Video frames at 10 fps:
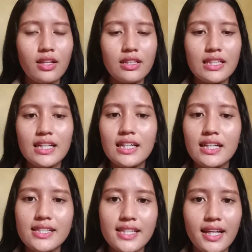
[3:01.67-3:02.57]

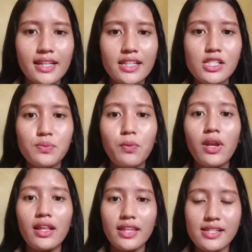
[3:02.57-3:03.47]
The second is
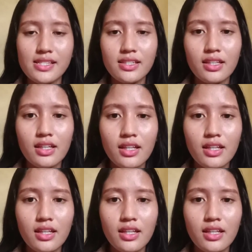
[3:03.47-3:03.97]
phonetics.